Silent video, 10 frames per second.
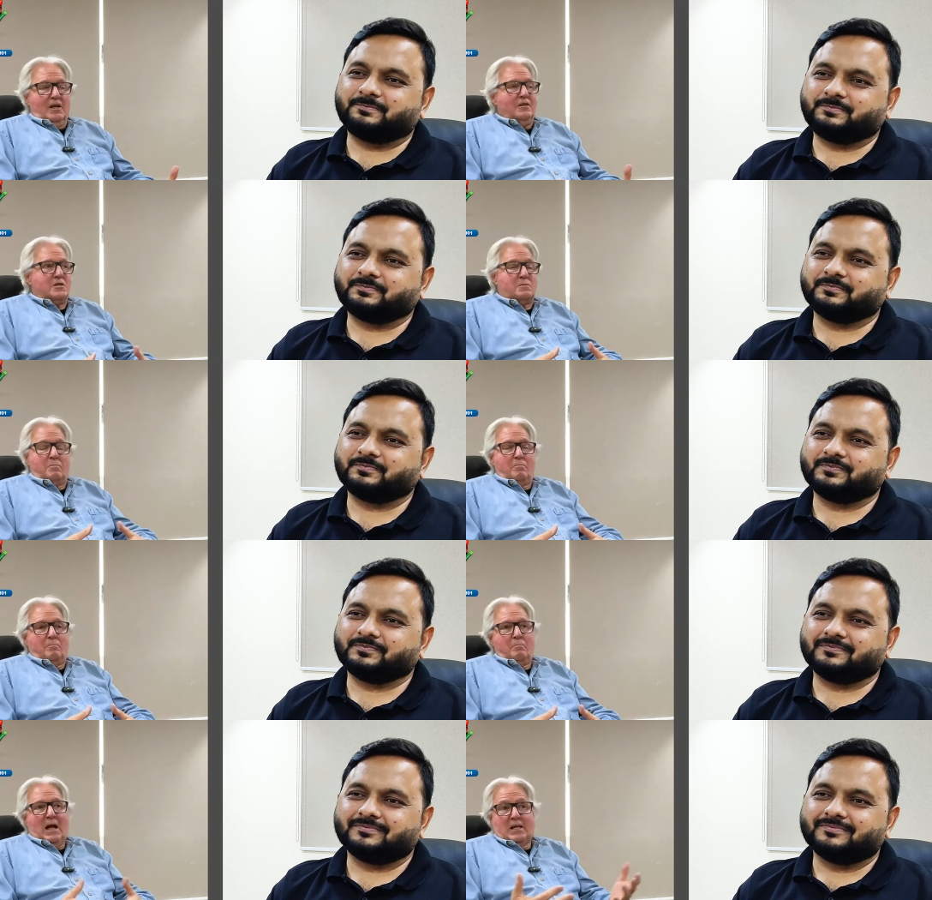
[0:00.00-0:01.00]
Speaker 1: In this
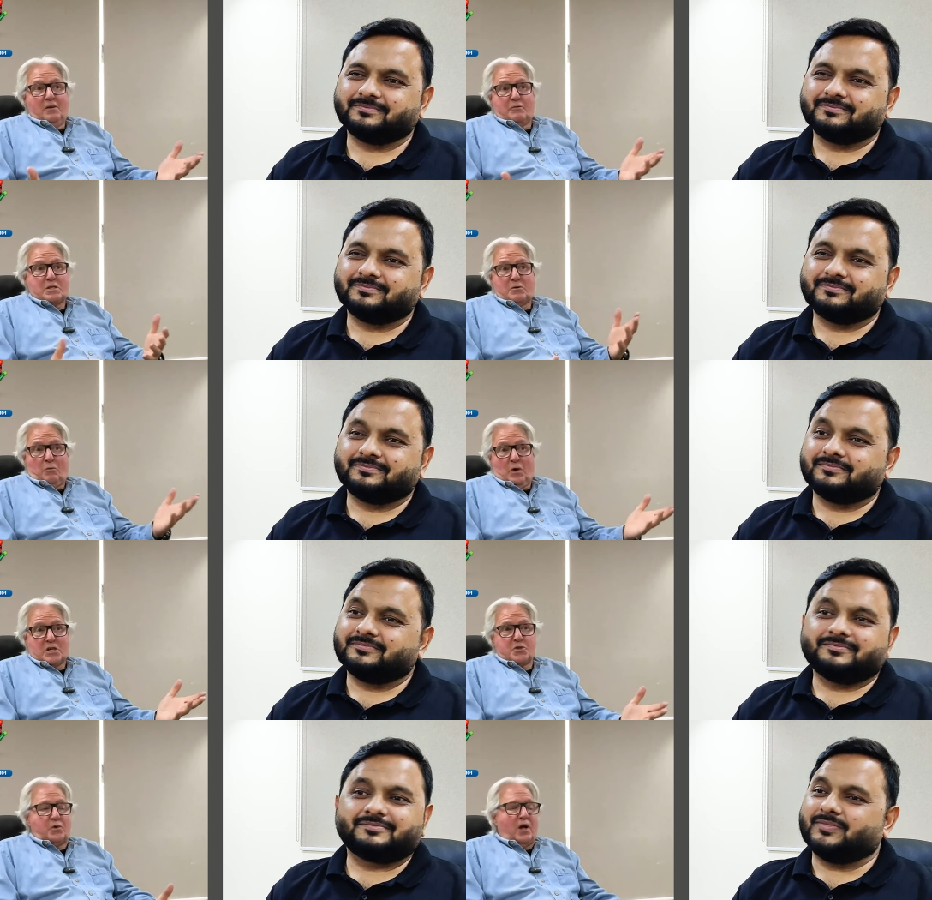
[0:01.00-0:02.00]
magnificent
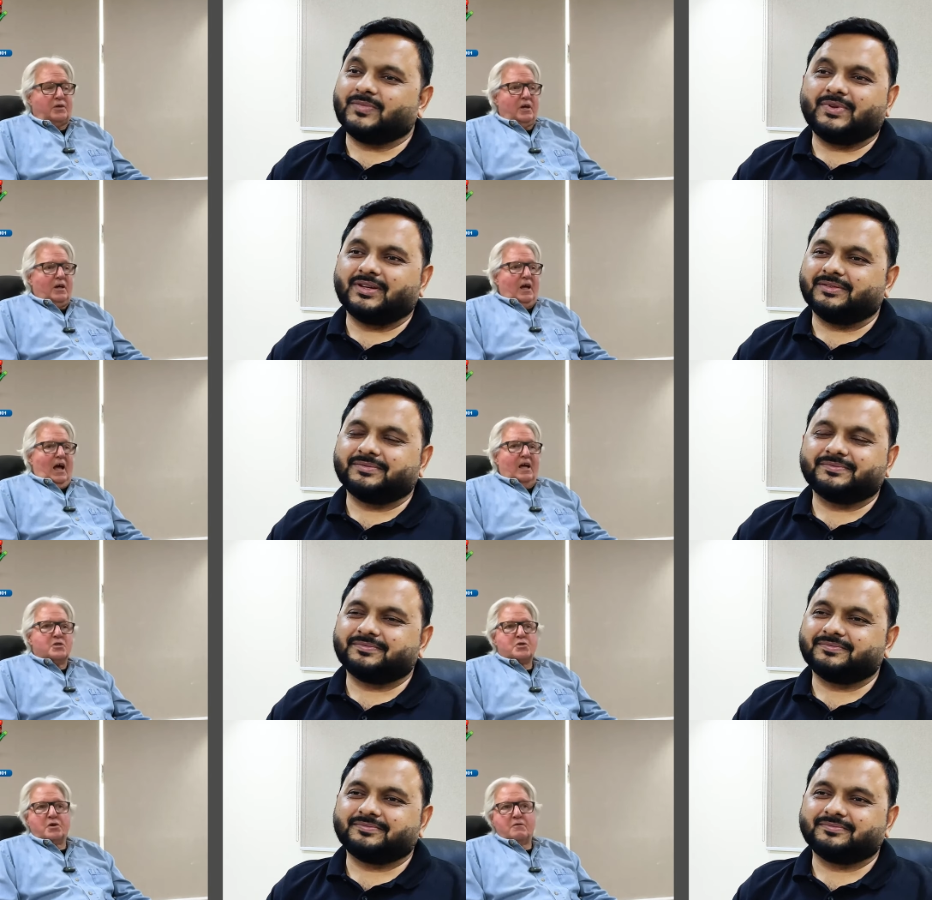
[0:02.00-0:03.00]
restaurant. Yeah.
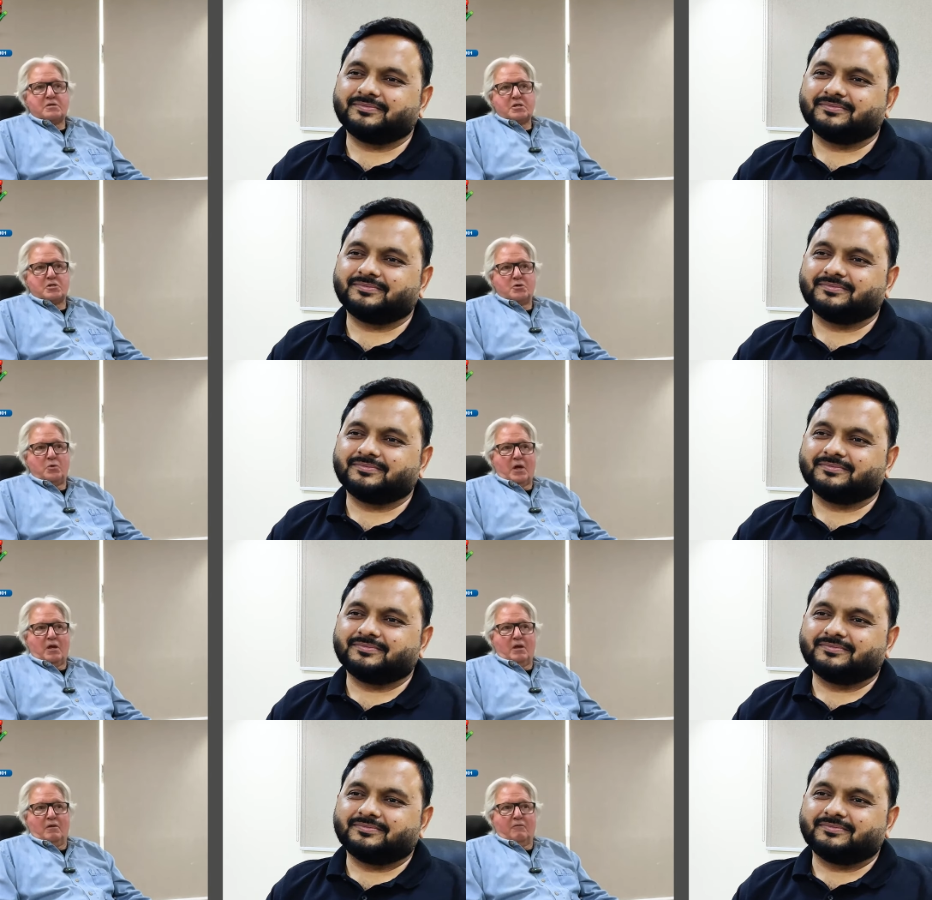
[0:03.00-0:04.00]
And serves it to
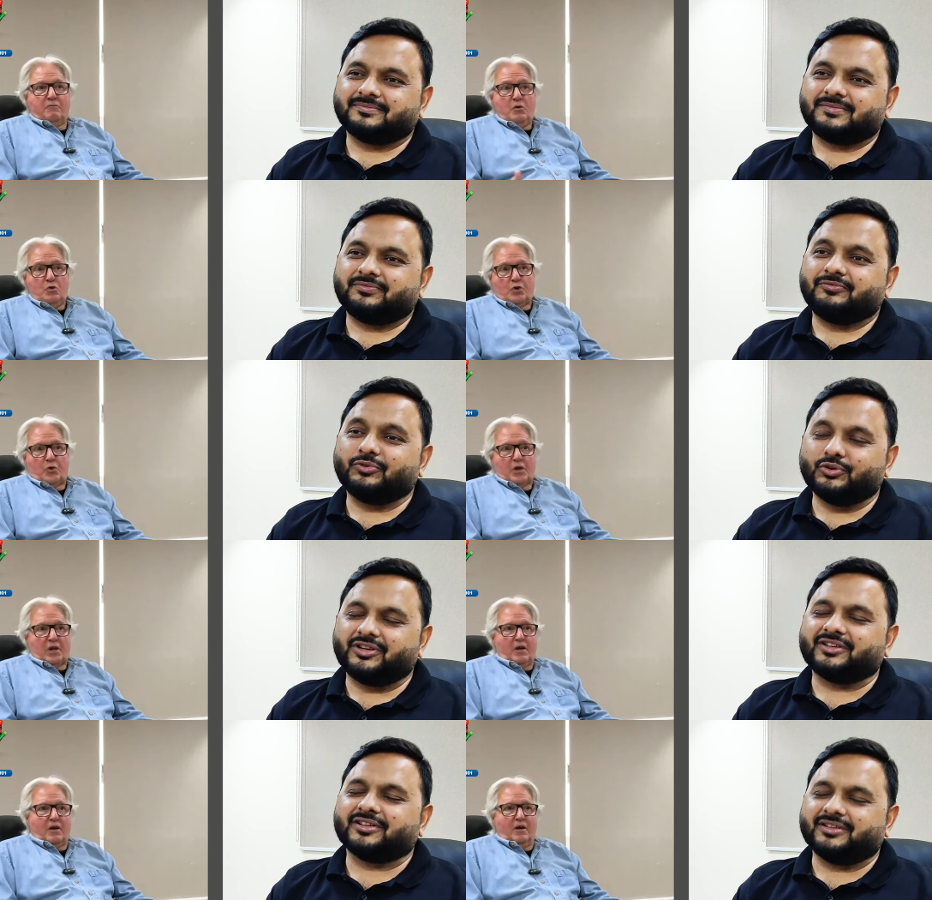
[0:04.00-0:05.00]
a food
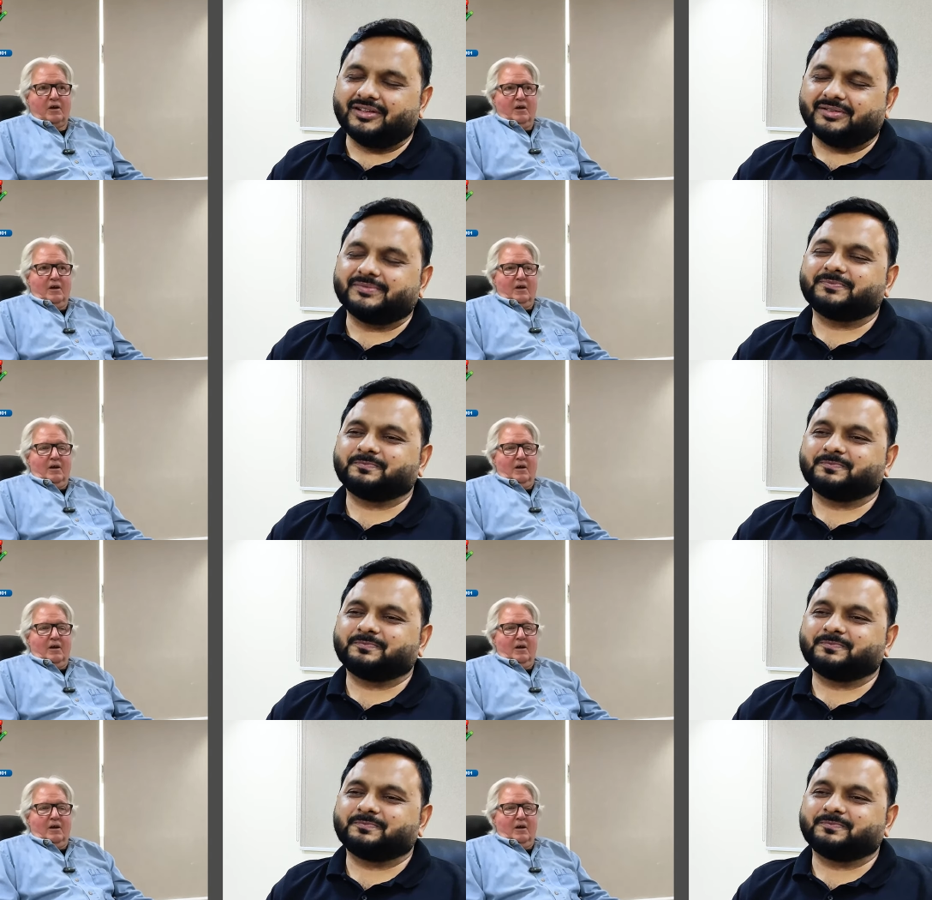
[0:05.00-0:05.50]
critic. Food critic yeah.